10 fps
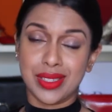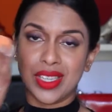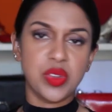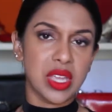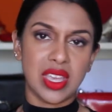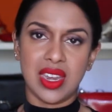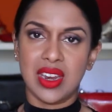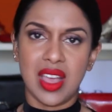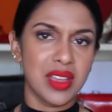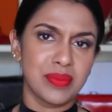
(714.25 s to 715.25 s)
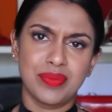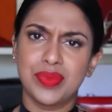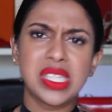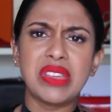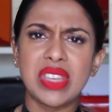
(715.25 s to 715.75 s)
and you can get it at
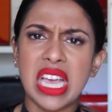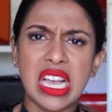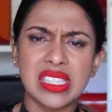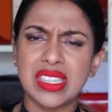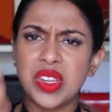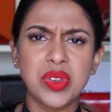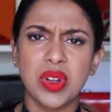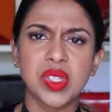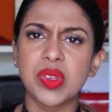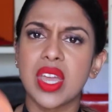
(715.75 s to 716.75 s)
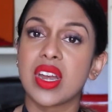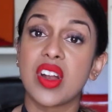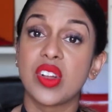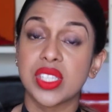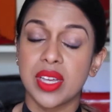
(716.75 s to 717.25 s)
CVS, and you can also get it
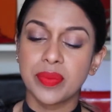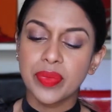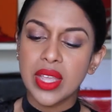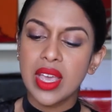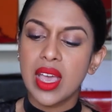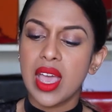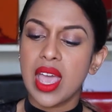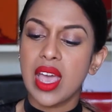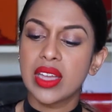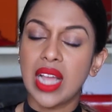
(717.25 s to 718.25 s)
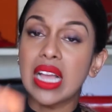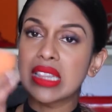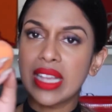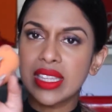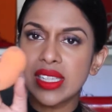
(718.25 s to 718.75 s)
at Ulta. And I
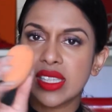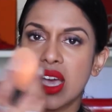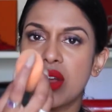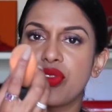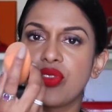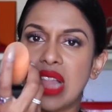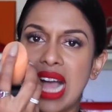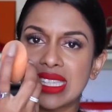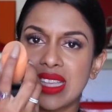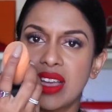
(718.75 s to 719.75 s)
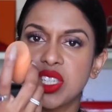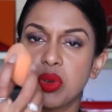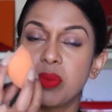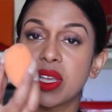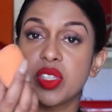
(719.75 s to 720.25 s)
like that it's got a flat side to
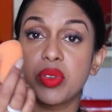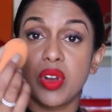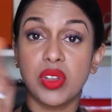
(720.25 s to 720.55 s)
it because you can